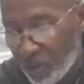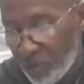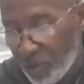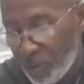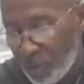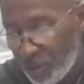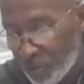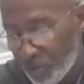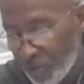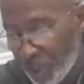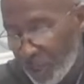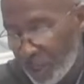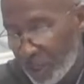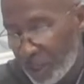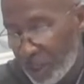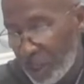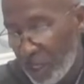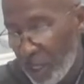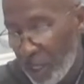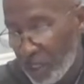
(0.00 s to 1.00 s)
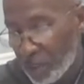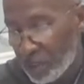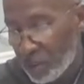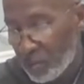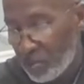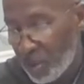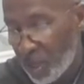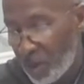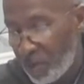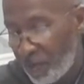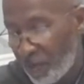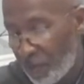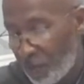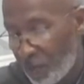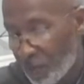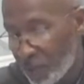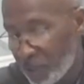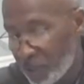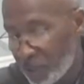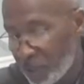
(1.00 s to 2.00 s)
with drinking, so by
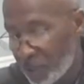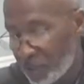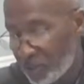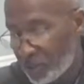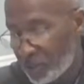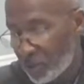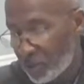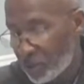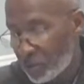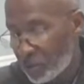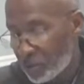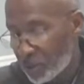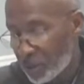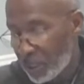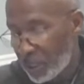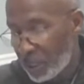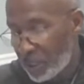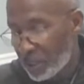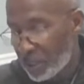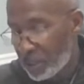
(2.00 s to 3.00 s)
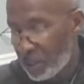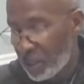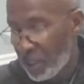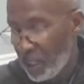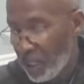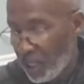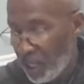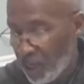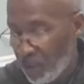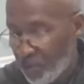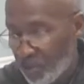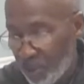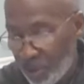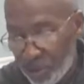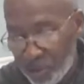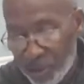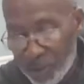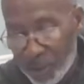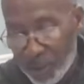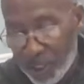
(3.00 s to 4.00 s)
avoiding such circumstances, a
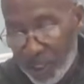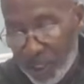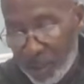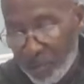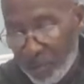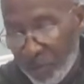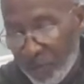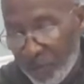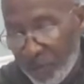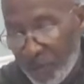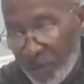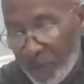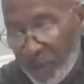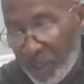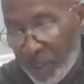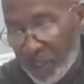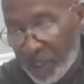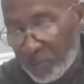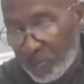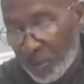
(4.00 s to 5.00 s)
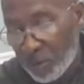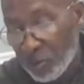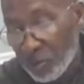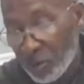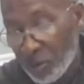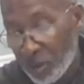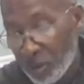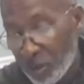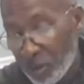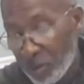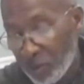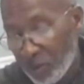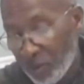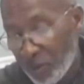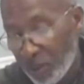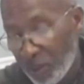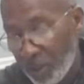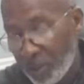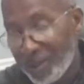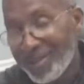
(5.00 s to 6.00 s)
person can prevent exposure to
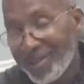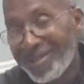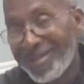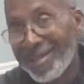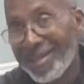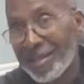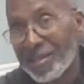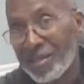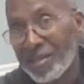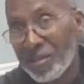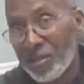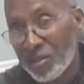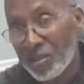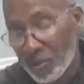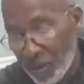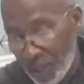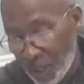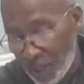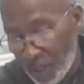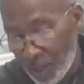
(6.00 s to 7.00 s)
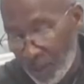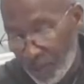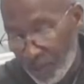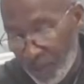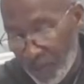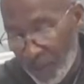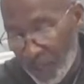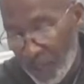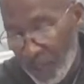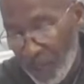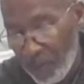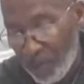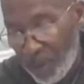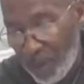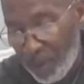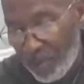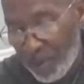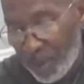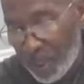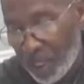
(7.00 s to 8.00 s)
their addiction trigger. By
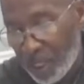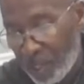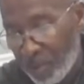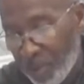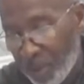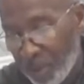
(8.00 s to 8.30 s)
becoming